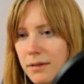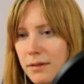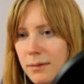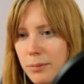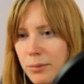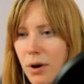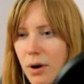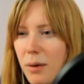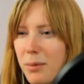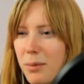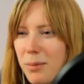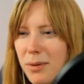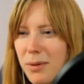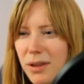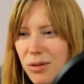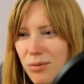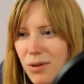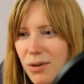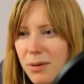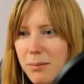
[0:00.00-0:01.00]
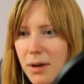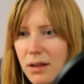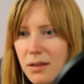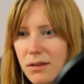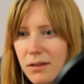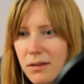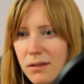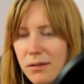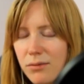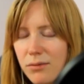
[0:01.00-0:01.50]
probably 3
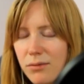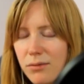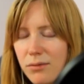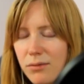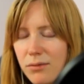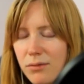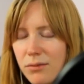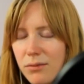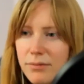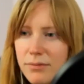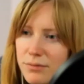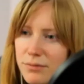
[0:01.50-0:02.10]
months from